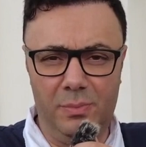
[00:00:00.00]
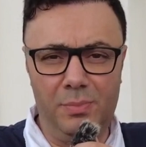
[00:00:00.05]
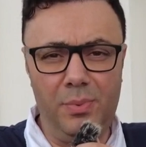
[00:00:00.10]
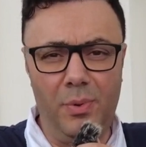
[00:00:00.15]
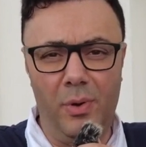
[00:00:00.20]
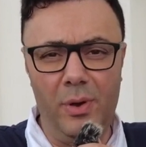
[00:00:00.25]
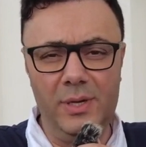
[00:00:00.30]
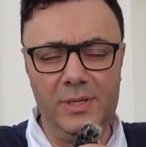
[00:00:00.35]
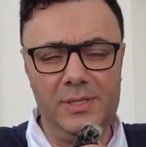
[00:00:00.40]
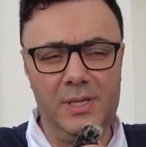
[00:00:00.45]
your
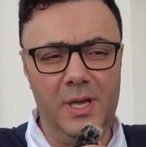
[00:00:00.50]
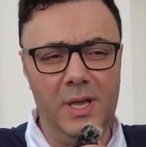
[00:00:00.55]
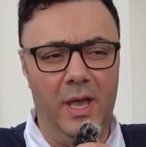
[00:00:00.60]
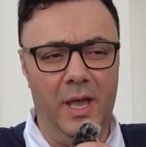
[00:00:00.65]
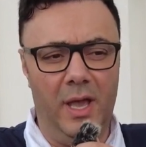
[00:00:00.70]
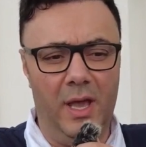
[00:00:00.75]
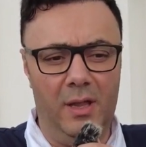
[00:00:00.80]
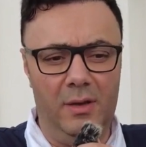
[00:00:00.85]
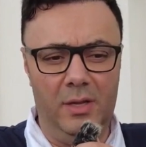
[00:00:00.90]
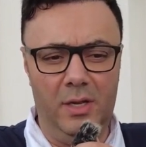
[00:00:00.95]
points
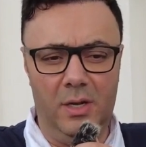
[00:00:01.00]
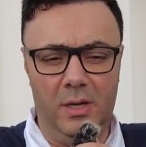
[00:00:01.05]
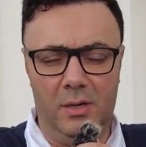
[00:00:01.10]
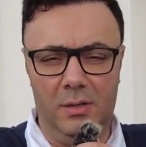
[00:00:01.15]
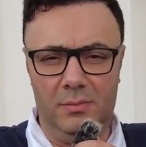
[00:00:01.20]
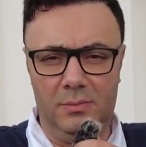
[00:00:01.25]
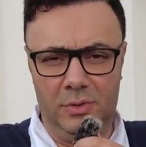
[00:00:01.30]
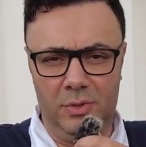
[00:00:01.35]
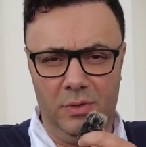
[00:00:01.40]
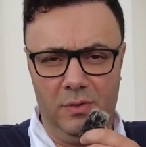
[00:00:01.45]
and,
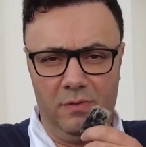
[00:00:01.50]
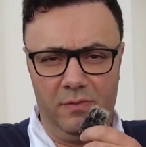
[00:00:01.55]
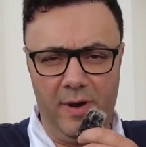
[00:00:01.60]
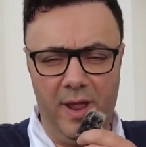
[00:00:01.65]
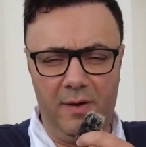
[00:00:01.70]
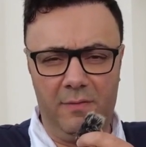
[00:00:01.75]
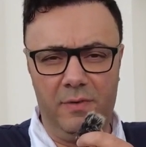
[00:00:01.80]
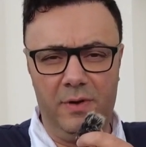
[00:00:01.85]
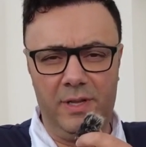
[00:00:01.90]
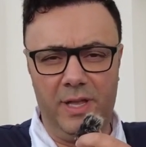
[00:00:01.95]
do
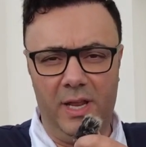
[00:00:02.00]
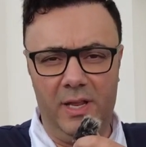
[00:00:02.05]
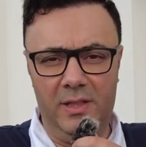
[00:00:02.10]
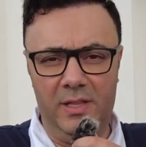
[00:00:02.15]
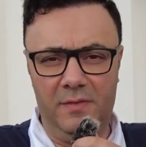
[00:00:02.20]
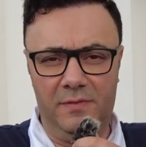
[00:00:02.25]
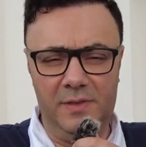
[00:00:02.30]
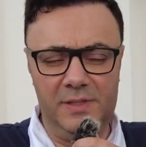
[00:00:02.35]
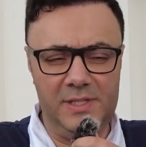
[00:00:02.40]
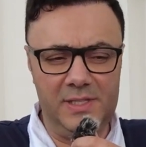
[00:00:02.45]
Frankfurt at a
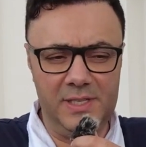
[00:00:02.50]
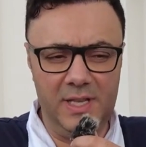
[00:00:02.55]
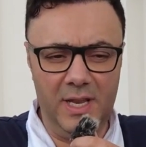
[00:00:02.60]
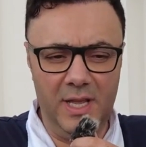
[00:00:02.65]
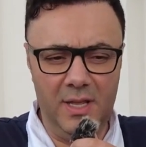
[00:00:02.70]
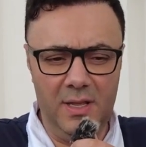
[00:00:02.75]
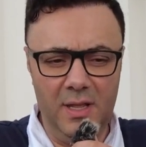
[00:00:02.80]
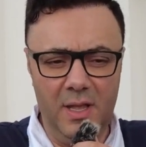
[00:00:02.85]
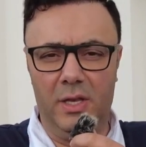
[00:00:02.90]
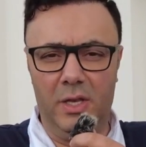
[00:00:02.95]
different
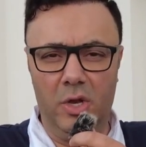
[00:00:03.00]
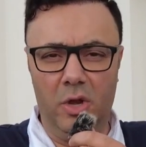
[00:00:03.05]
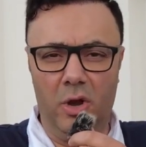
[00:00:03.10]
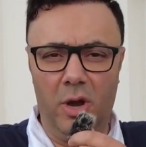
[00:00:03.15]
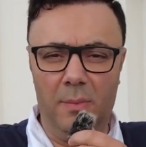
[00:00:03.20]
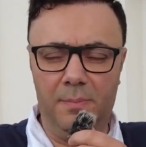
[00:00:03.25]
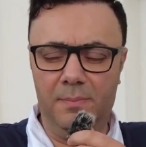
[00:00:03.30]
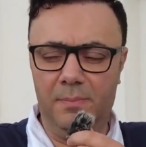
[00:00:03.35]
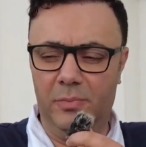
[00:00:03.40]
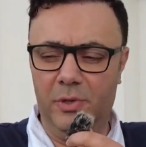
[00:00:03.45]
city in
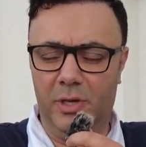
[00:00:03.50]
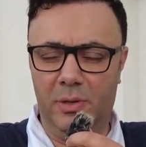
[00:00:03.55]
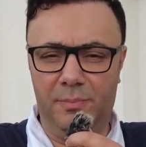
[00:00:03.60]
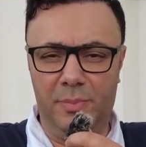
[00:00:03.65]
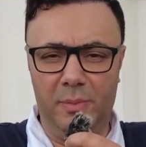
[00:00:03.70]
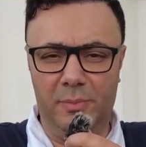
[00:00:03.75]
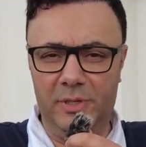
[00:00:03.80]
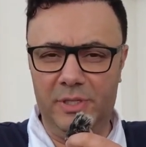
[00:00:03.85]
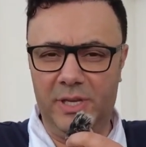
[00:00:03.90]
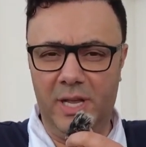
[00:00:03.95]
Europe, you can
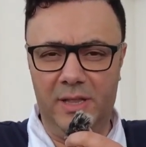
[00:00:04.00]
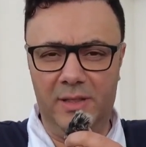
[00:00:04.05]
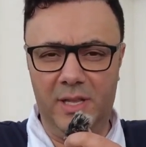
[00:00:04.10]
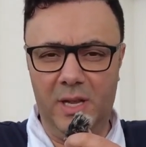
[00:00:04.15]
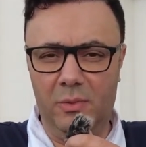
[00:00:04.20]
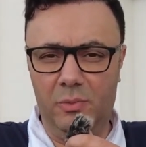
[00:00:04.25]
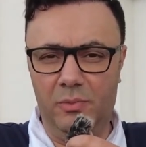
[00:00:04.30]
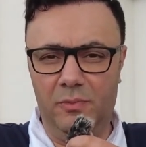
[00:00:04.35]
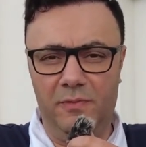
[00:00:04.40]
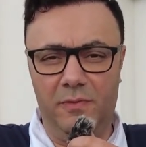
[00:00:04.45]
pretty much get
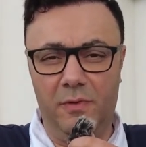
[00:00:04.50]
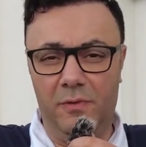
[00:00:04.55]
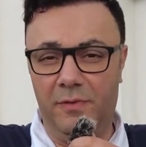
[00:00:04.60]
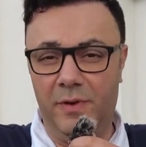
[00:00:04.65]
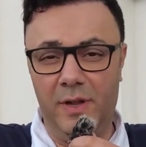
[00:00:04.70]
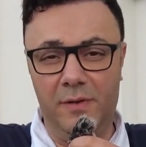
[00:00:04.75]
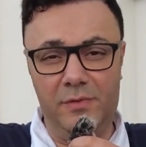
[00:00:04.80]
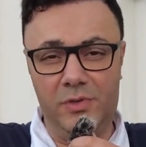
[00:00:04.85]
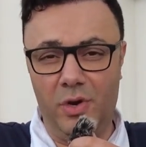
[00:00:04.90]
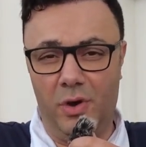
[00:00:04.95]
there for
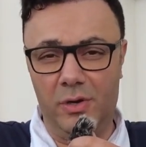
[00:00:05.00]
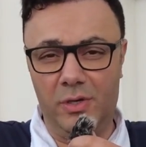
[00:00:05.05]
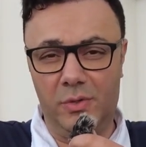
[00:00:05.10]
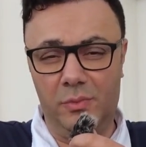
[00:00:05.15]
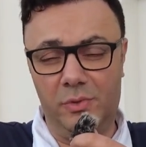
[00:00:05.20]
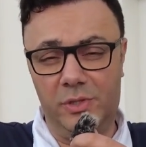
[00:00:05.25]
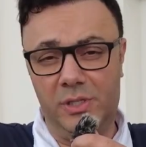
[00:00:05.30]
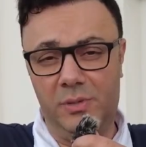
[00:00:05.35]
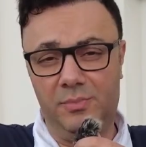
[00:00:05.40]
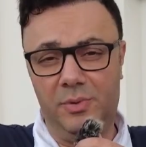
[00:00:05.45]
free of charge,
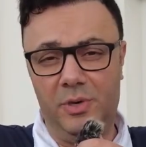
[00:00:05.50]
which is